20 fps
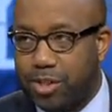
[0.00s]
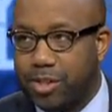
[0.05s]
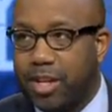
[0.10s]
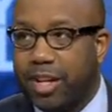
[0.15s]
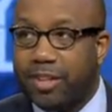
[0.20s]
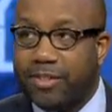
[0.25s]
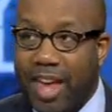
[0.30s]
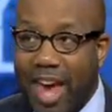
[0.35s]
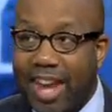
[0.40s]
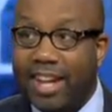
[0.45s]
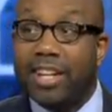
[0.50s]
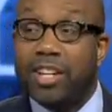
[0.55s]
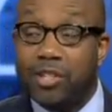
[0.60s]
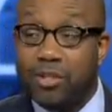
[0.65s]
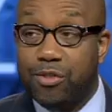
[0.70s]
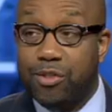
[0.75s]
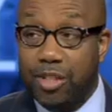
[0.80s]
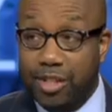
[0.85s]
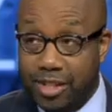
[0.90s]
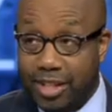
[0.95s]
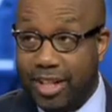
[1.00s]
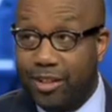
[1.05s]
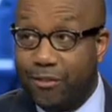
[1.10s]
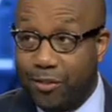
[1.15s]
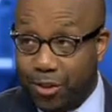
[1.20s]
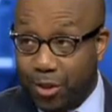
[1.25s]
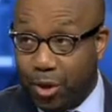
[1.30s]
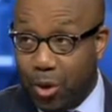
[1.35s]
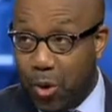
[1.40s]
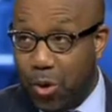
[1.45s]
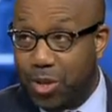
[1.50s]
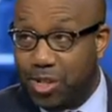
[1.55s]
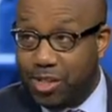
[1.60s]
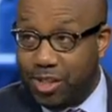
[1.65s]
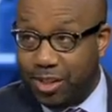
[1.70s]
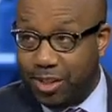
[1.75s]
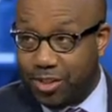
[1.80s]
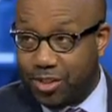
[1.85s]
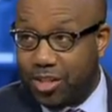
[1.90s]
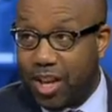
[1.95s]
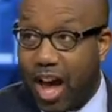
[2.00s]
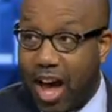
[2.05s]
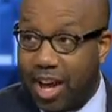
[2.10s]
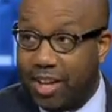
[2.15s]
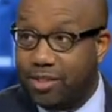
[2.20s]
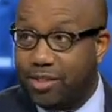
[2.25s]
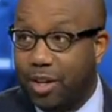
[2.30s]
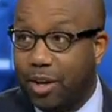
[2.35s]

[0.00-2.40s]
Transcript: it's like that is indeed for the courts to decide.